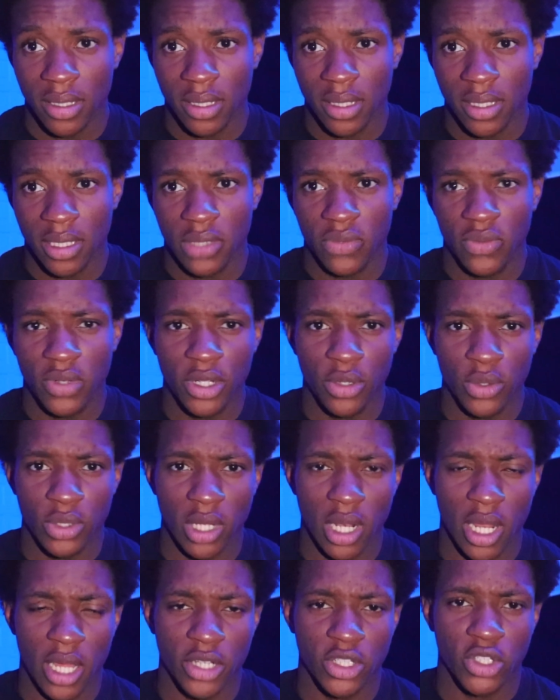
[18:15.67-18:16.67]
this video is a
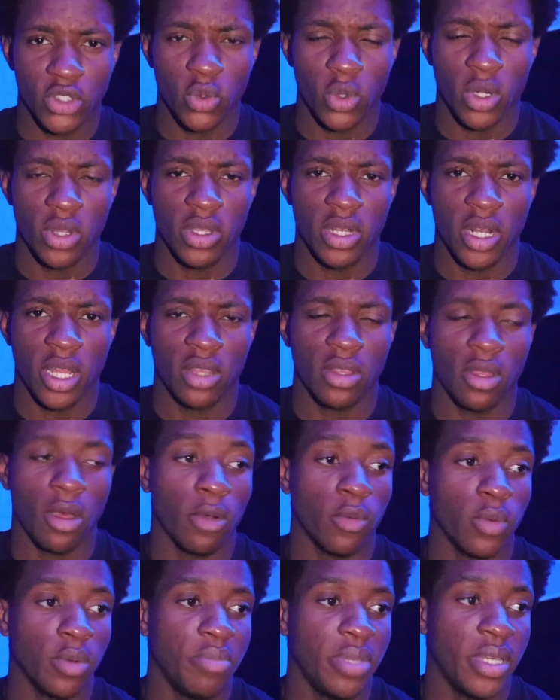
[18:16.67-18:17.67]
lot shorter than I thought
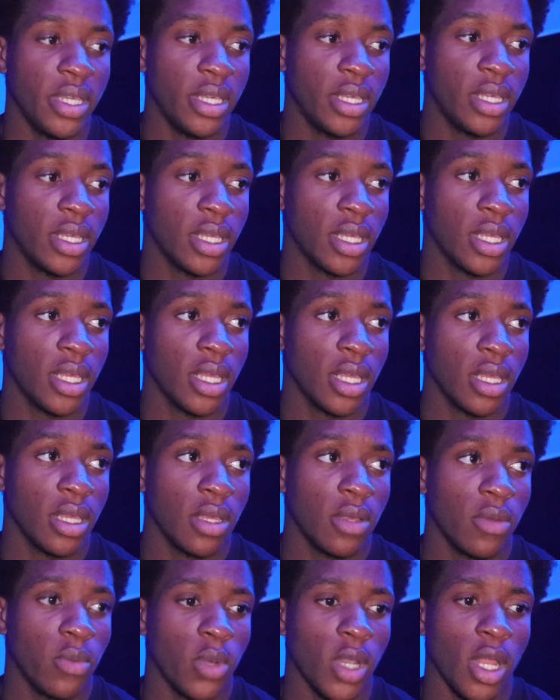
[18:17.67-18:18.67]
it would be.
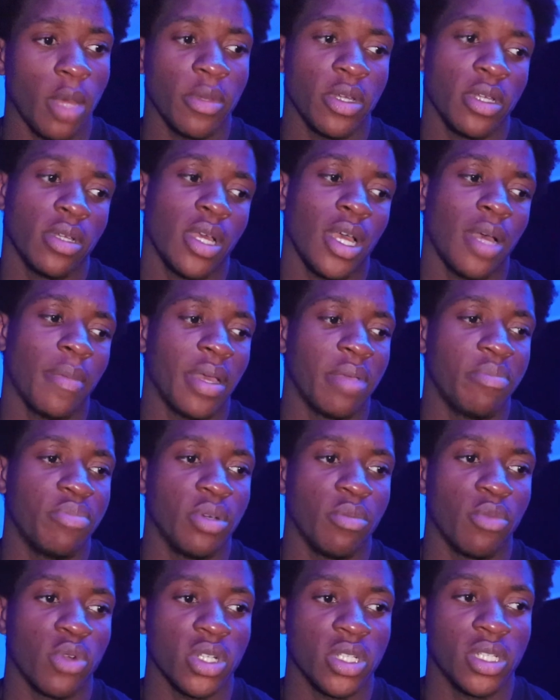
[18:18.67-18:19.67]
Well, I might put
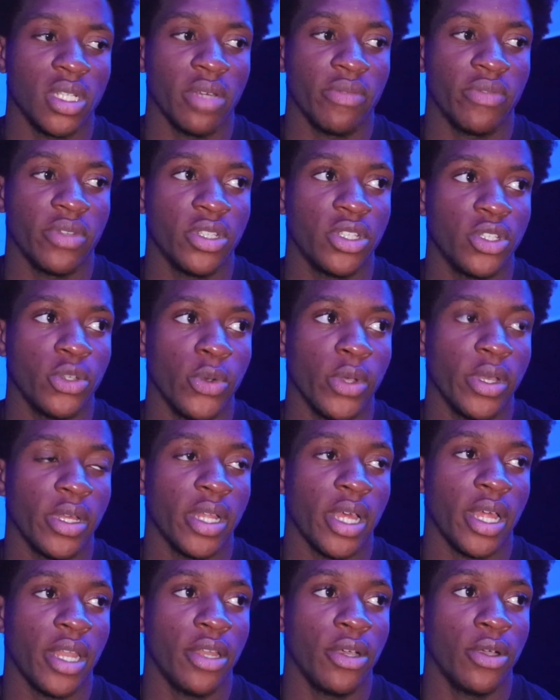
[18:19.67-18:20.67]
more stuff into it.
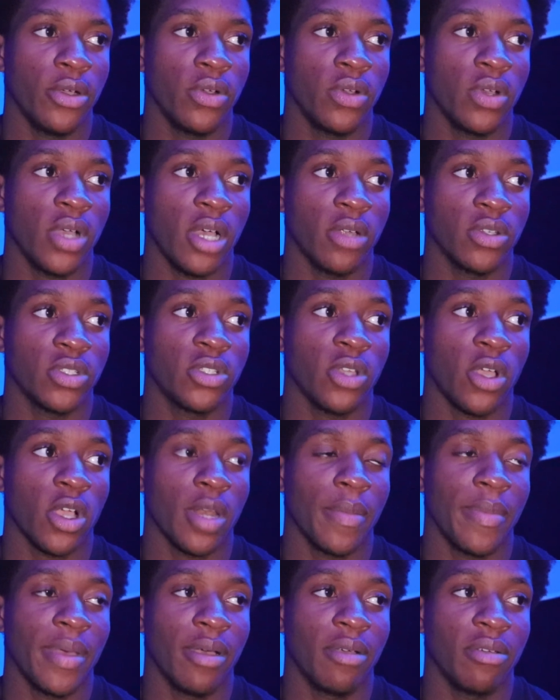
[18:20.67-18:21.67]
I know I was talking
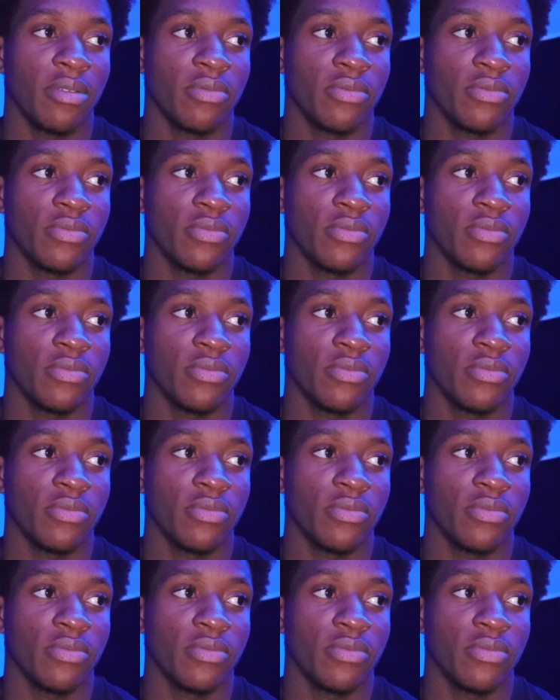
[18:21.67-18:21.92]
about